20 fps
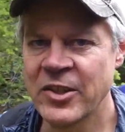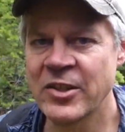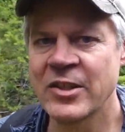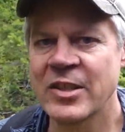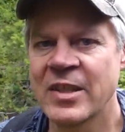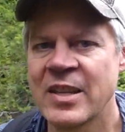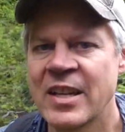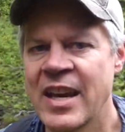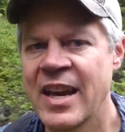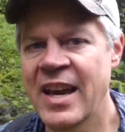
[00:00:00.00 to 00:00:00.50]

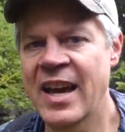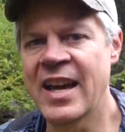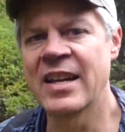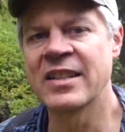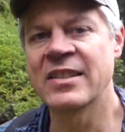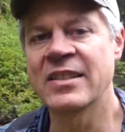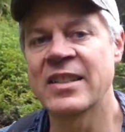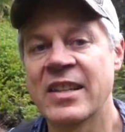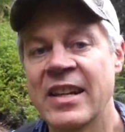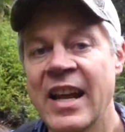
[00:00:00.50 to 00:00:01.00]
Same is
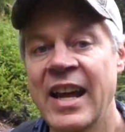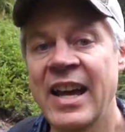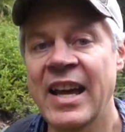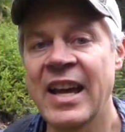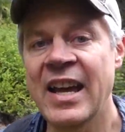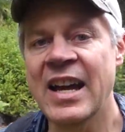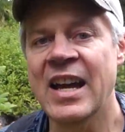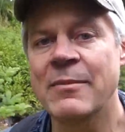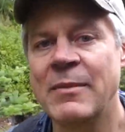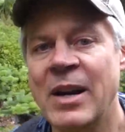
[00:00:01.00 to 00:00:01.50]
true with
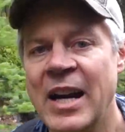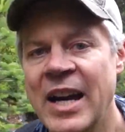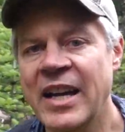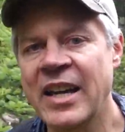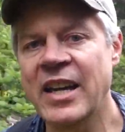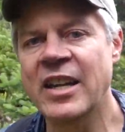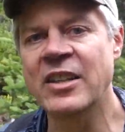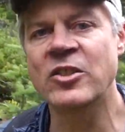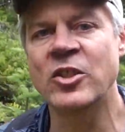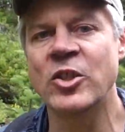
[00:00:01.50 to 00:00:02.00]
backpacking when
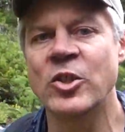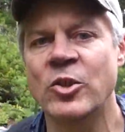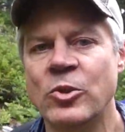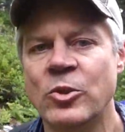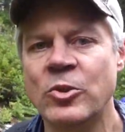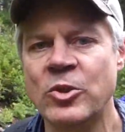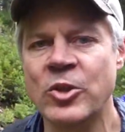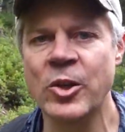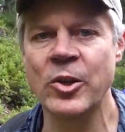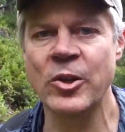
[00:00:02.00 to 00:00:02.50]
we
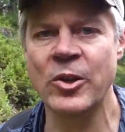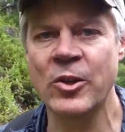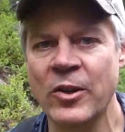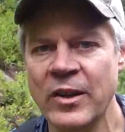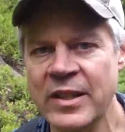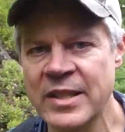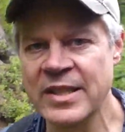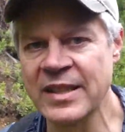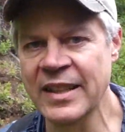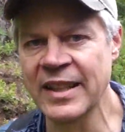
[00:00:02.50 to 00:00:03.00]
often
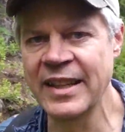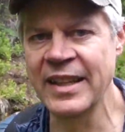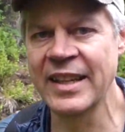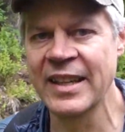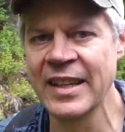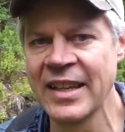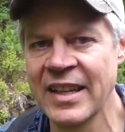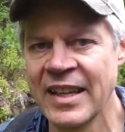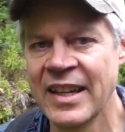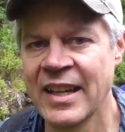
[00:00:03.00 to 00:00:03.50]
experience
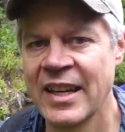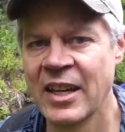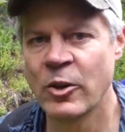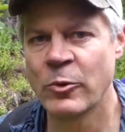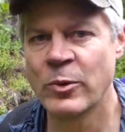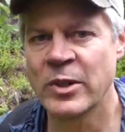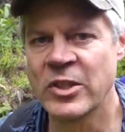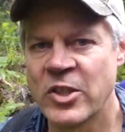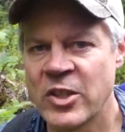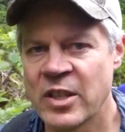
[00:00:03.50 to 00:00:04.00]
sudden
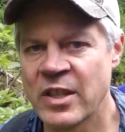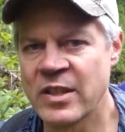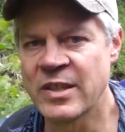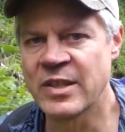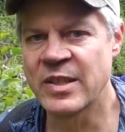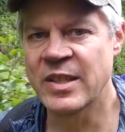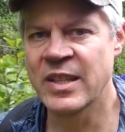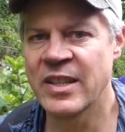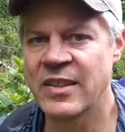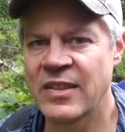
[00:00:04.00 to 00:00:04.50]
weather
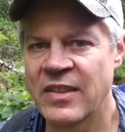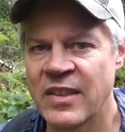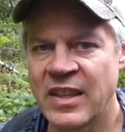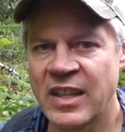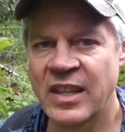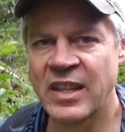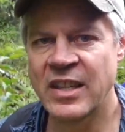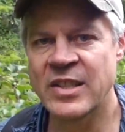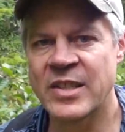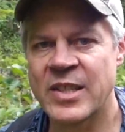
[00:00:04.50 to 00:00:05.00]
changes
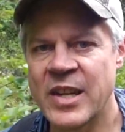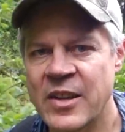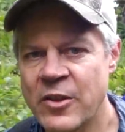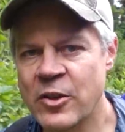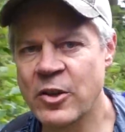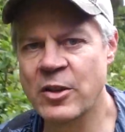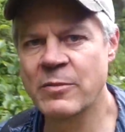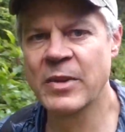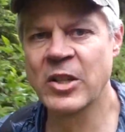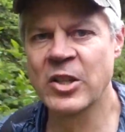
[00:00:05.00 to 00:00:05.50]
when the
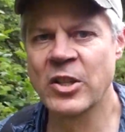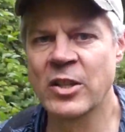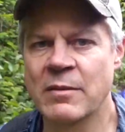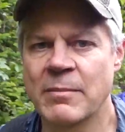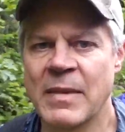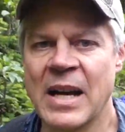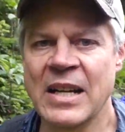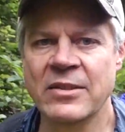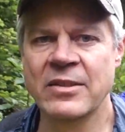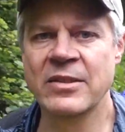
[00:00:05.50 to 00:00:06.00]
sky
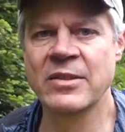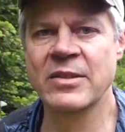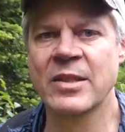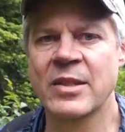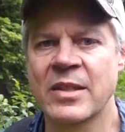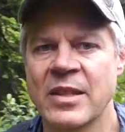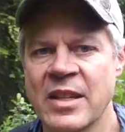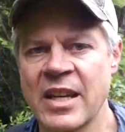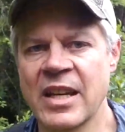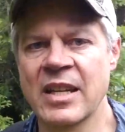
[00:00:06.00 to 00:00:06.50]
clouds over
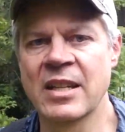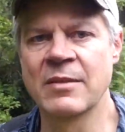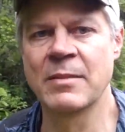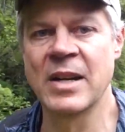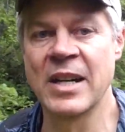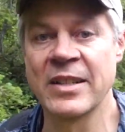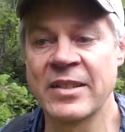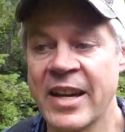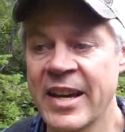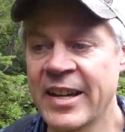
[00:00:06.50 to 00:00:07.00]
and the
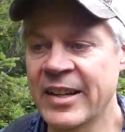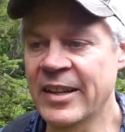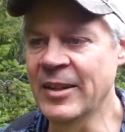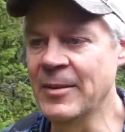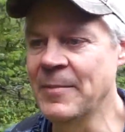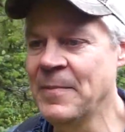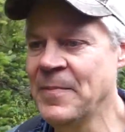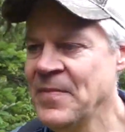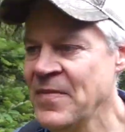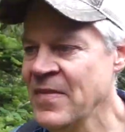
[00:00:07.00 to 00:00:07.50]
wind begins
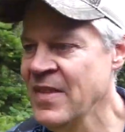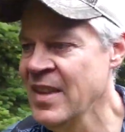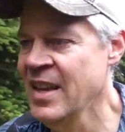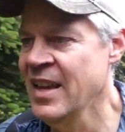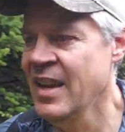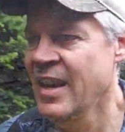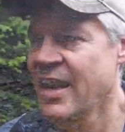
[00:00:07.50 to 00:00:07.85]
to blow.